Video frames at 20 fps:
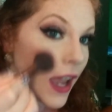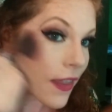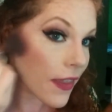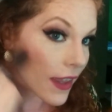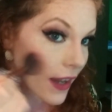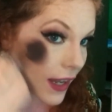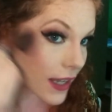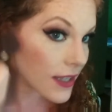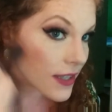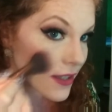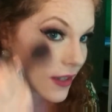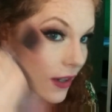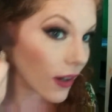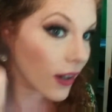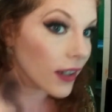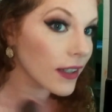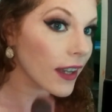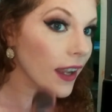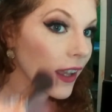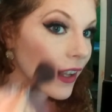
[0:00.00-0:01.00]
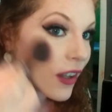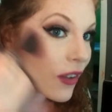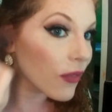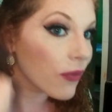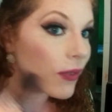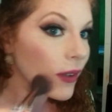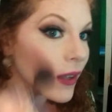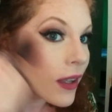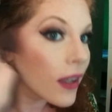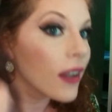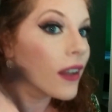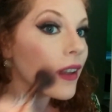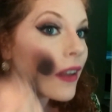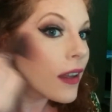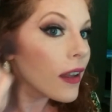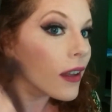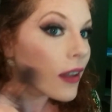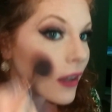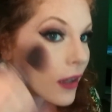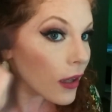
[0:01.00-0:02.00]
and then I start kind of
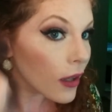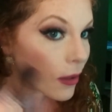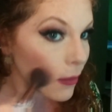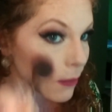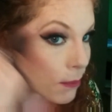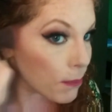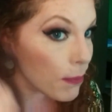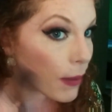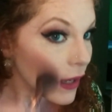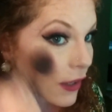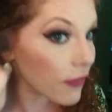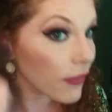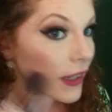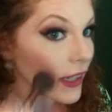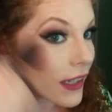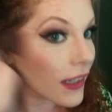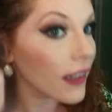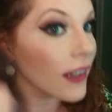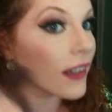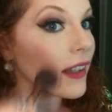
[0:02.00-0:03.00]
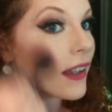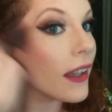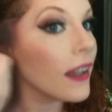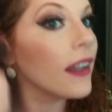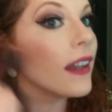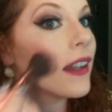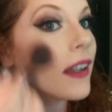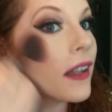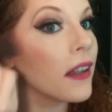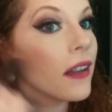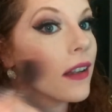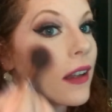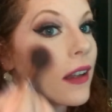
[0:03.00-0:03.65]
buffing it in.